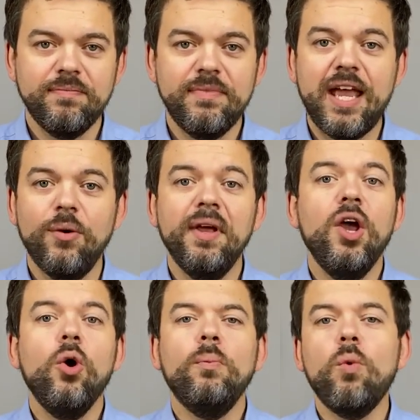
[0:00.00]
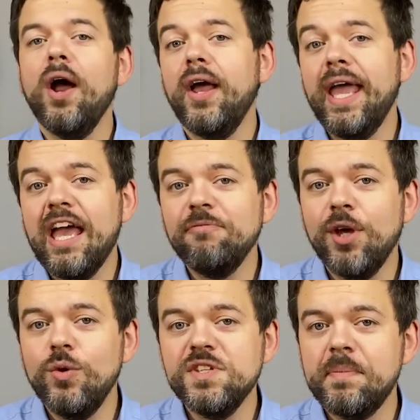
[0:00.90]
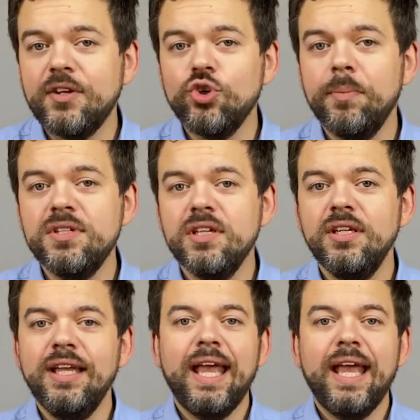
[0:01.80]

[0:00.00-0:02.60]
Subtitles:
Now, why I have my own spectrometer